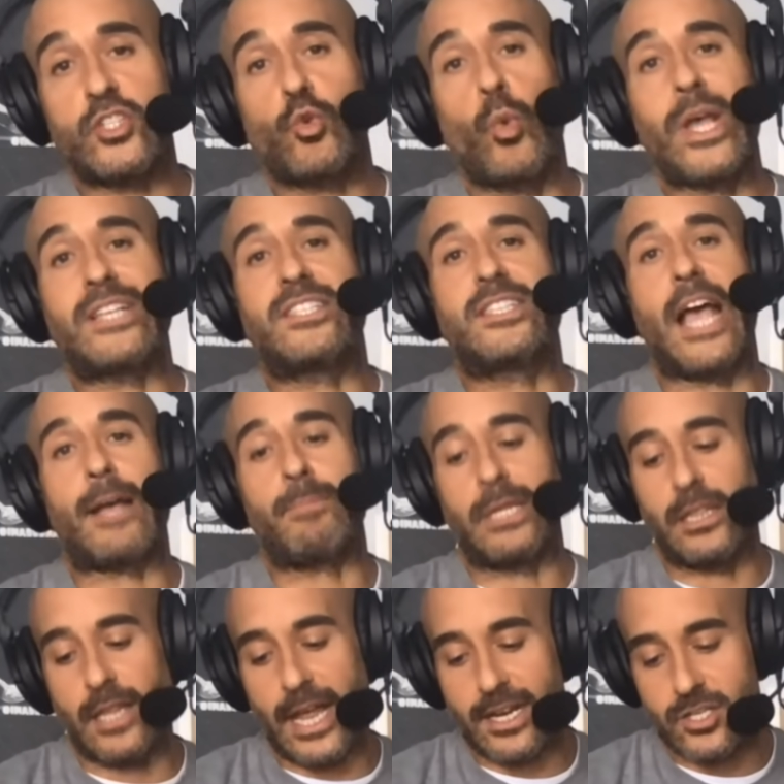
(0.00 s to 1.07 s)
this week's
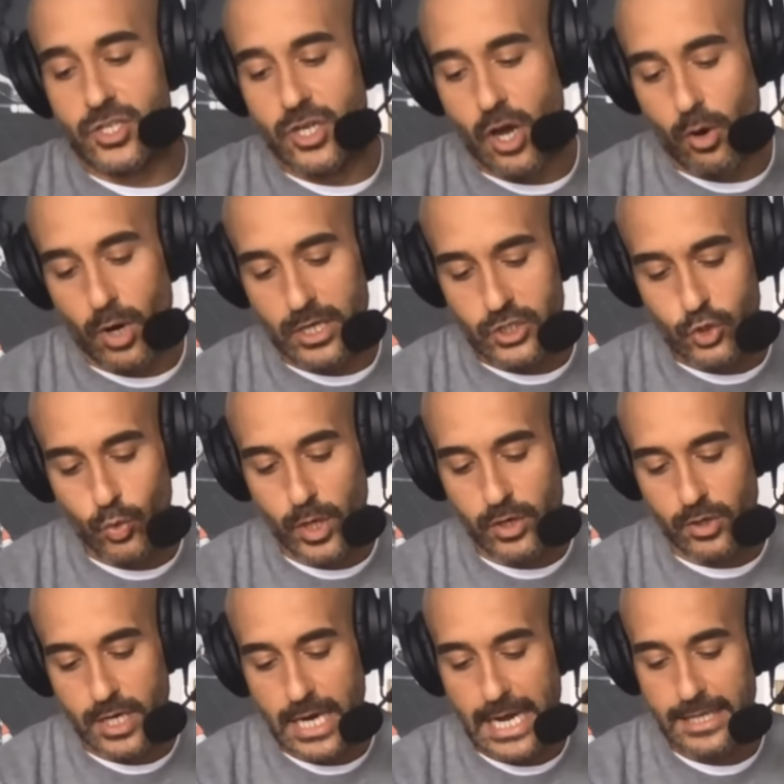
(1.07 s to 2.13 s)
segment, let us know on
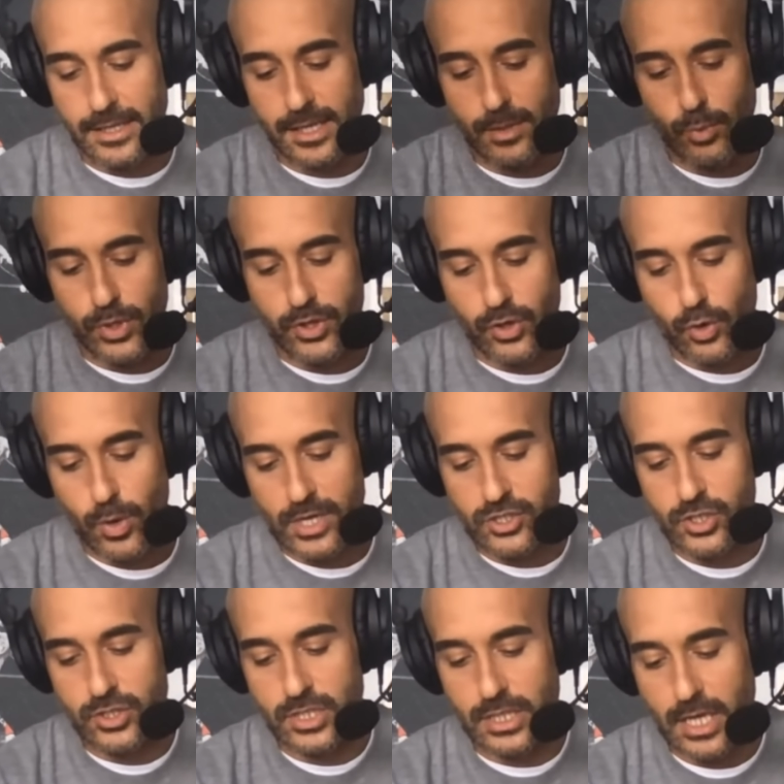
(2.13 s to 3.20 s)
Twitter kindly with your
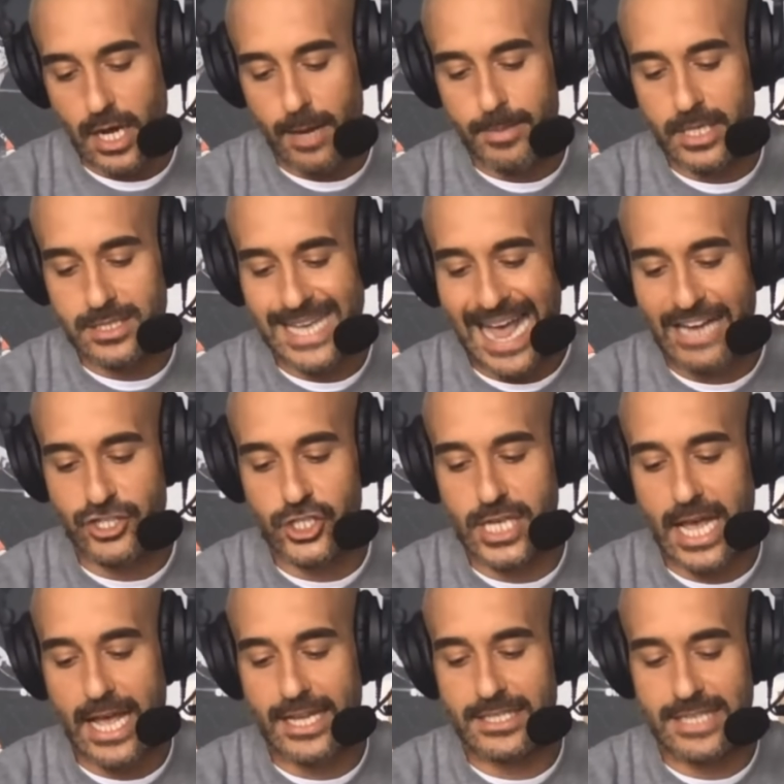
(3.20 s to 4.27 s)
questions and comments.
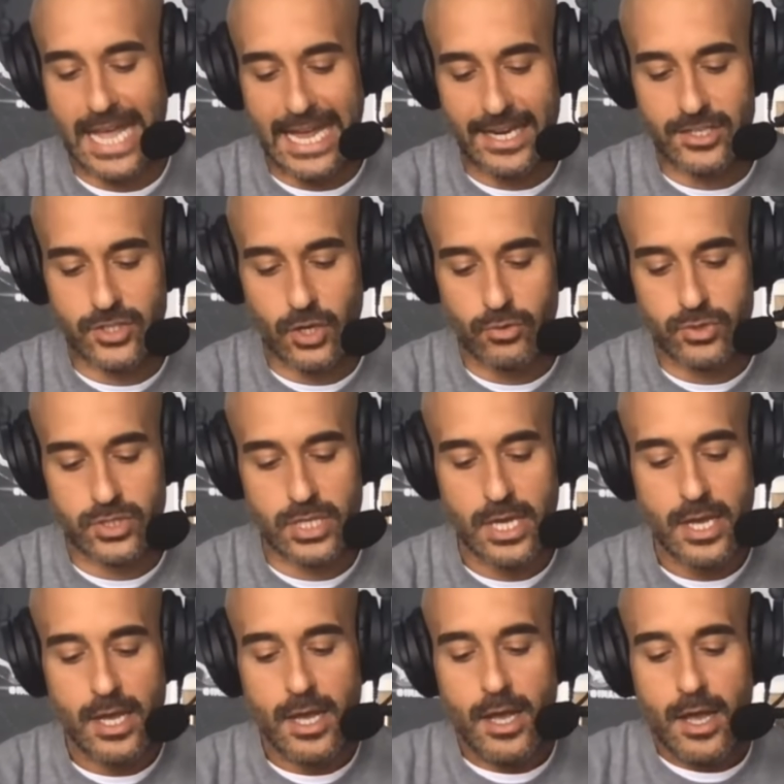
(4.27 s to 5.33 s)
Hashtag is Anikdotes,
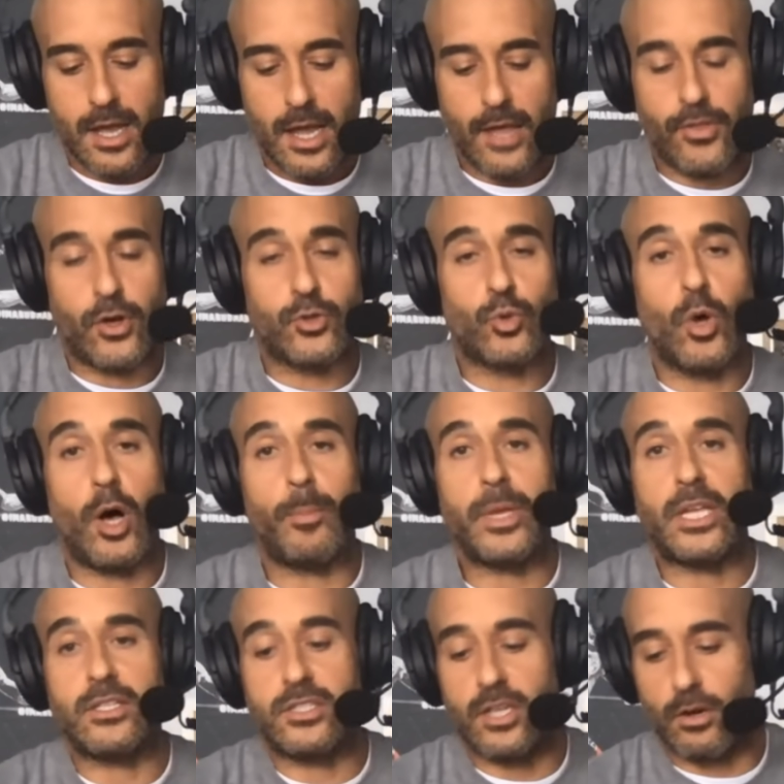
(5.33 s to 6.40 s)
and those will all
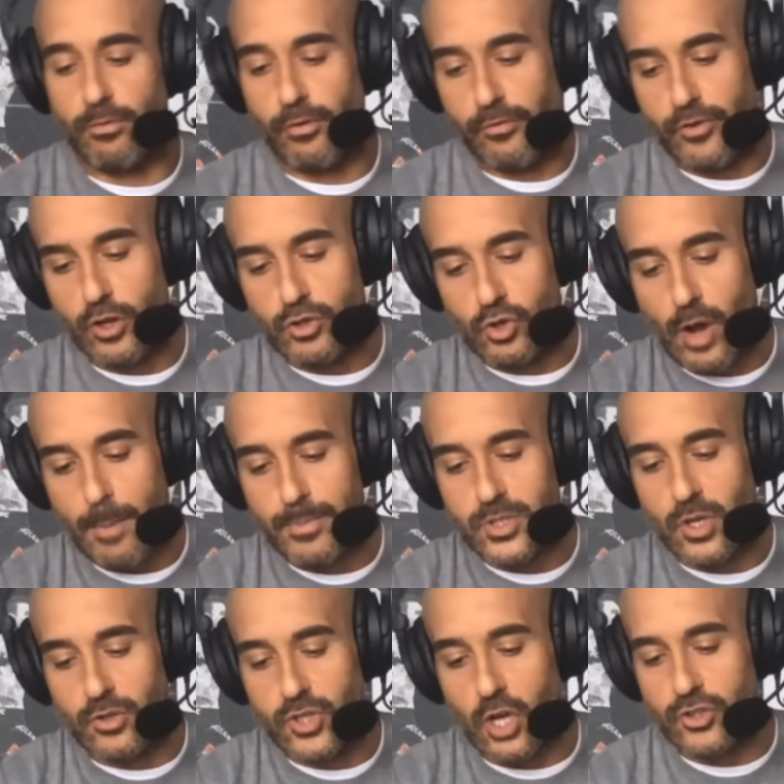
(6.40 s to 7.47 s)
be considered for future
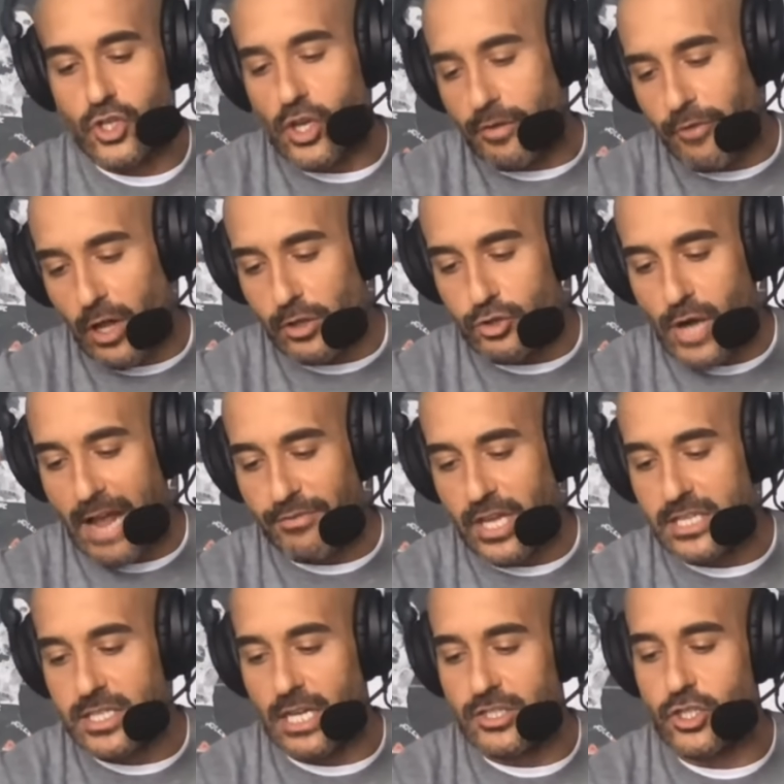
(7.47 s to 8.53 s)
episodes. Also, you can follow
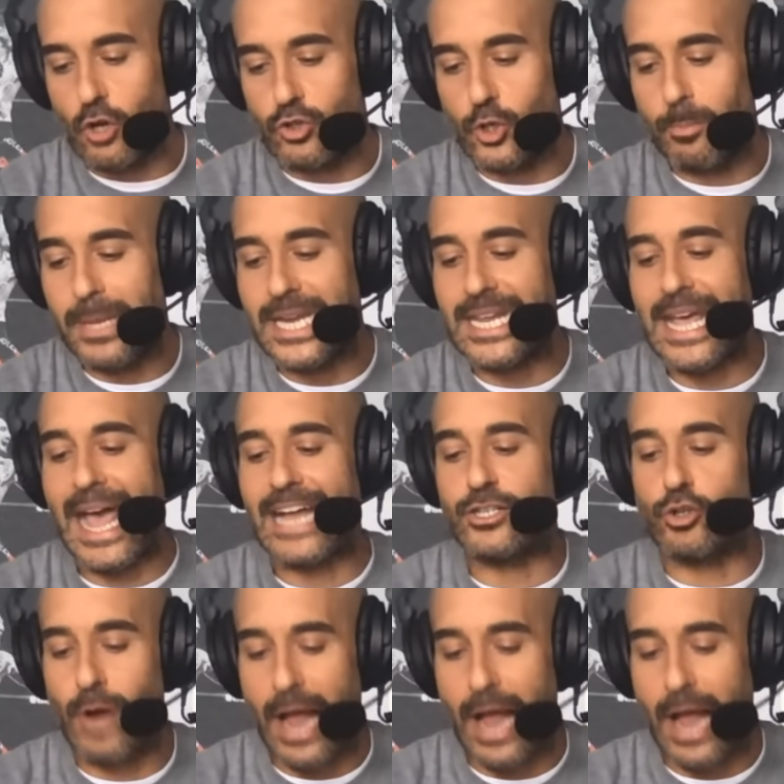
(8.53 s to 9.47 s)
DraftKings on social media at